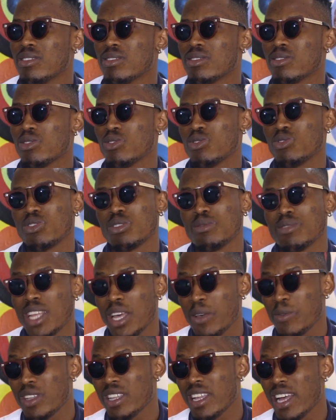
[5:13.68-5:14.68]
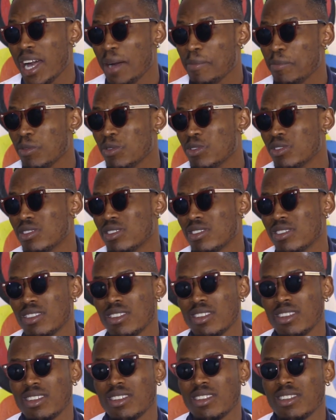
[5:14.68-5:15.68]
So sometimes when it happens,
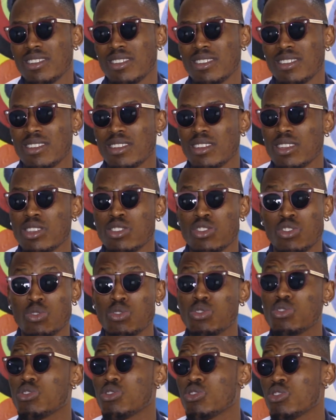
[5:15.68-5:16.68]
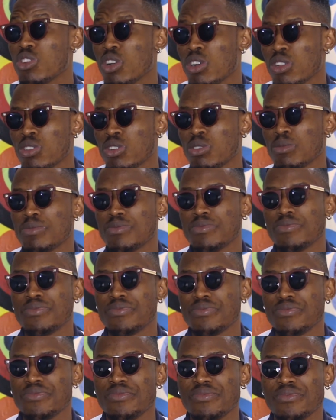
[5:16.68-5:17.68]
it's good to use condom.
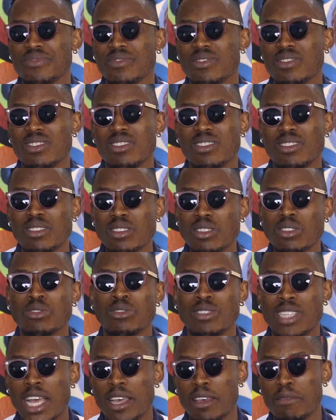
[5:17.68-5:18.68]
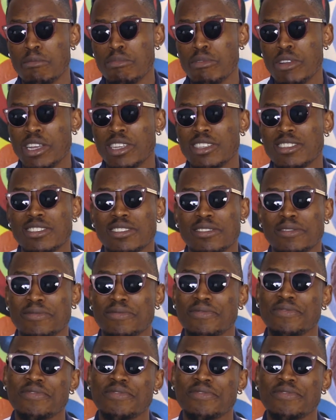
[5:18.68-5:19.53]
Sometimes it breaks